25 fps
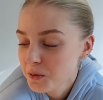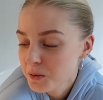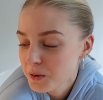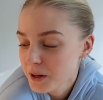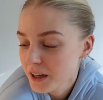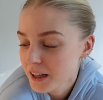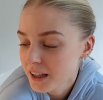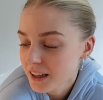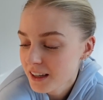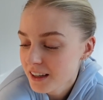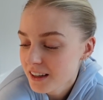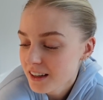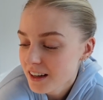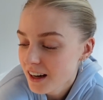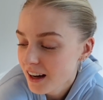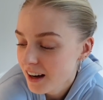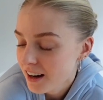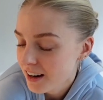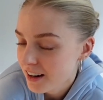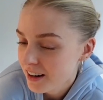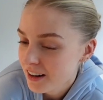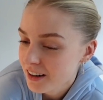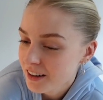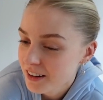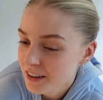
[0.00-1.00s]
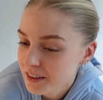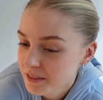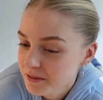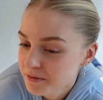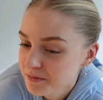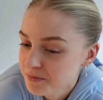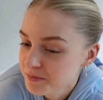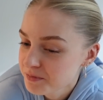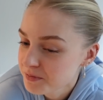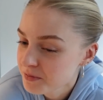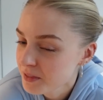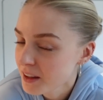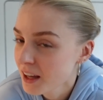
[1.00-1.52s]
We are
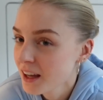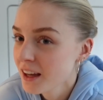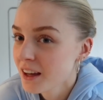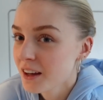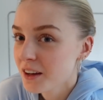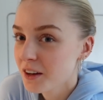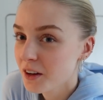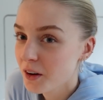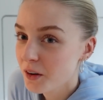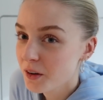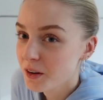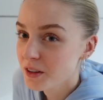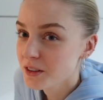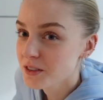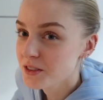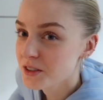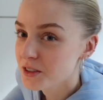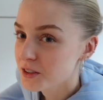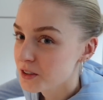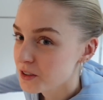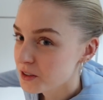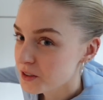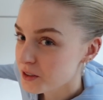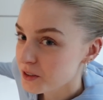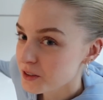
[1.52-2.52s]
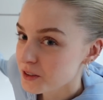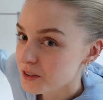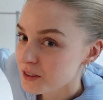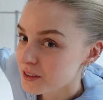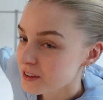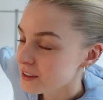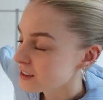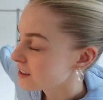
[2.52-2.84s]
going to